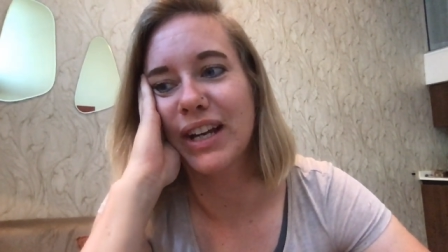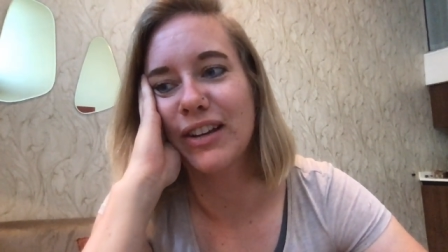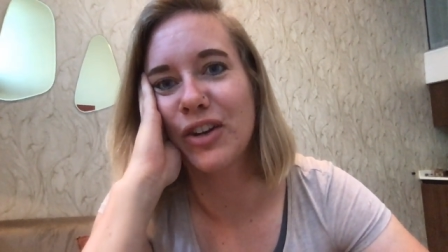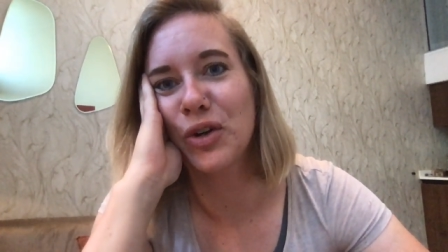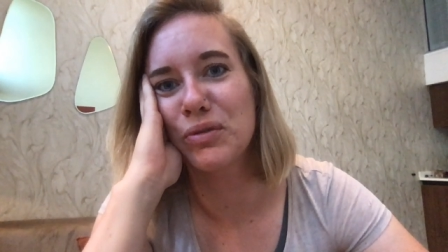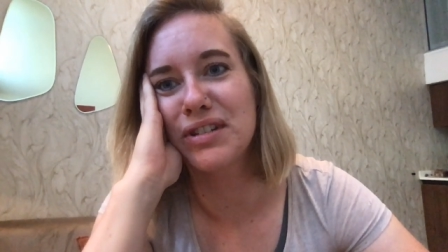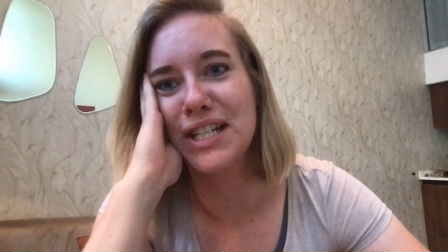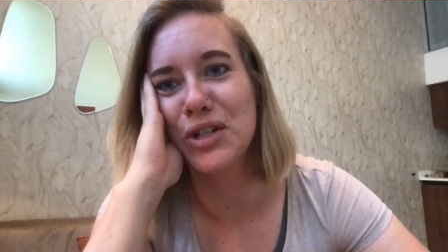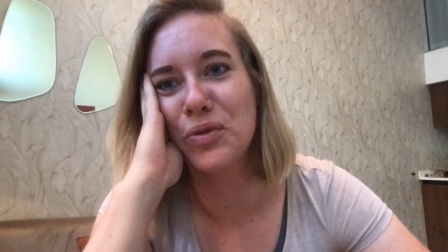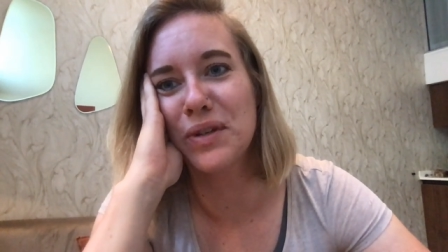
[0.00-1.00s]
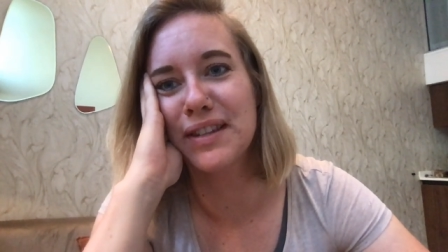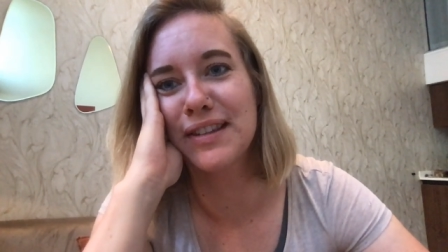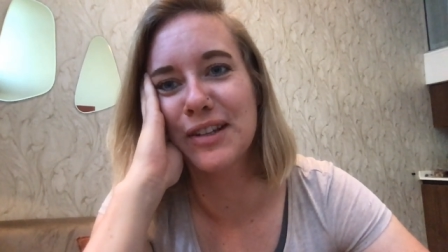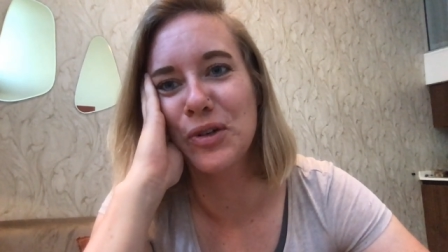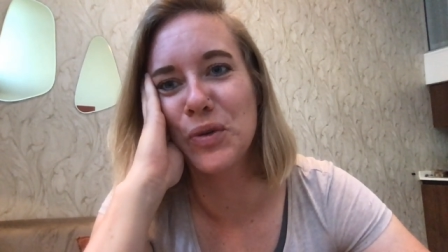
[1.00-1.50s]
I don't know, deal
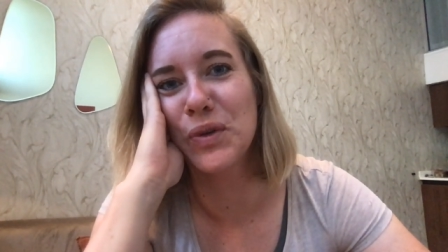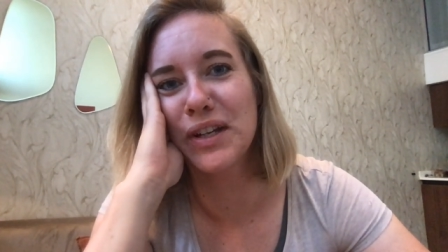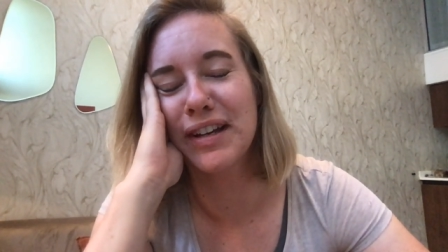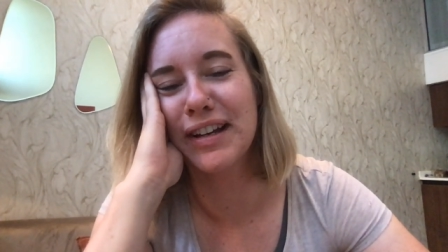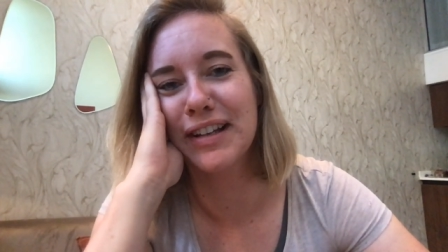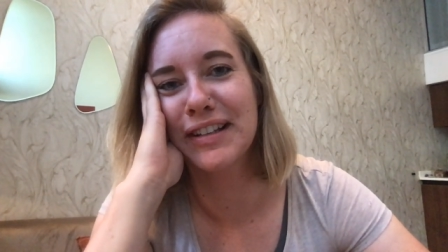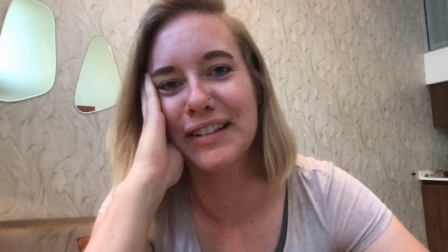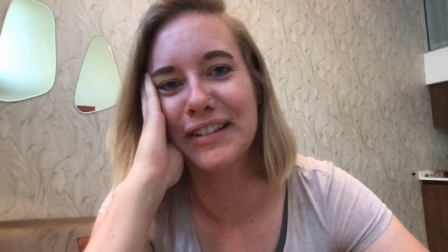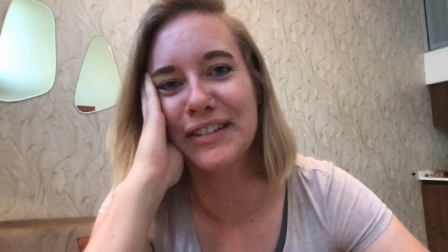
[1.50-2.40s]
with all the